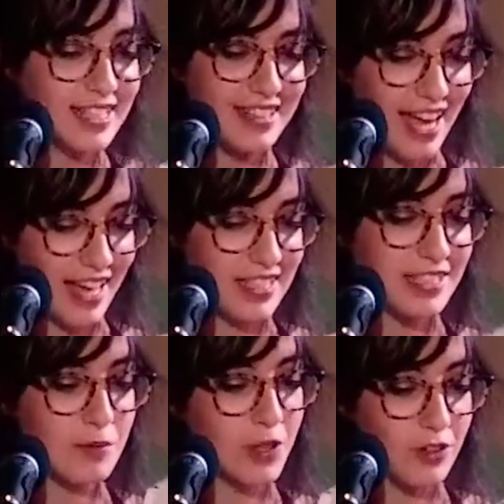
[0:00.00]
I didn't
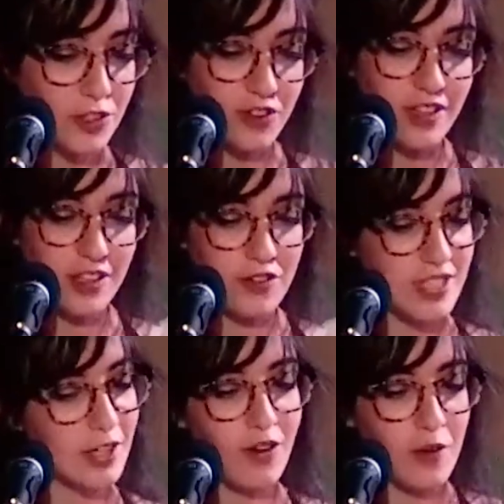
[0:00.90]
ask to be your dirty little
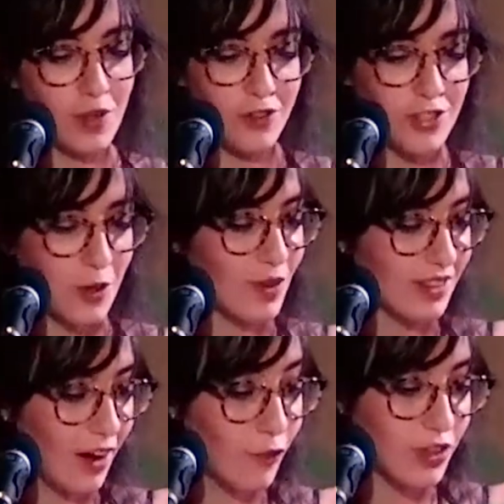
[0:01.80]
secret. When you're so
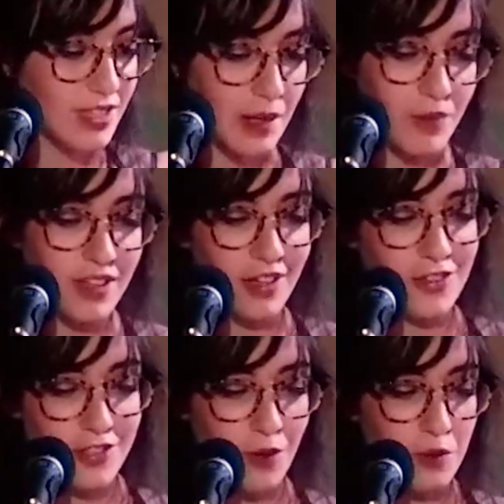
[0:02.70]
in love with someone that
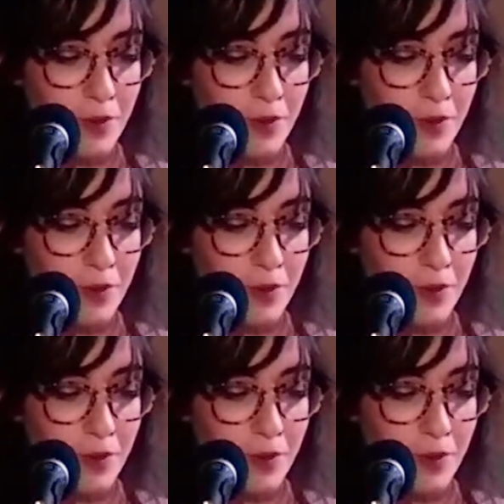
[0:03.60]
you start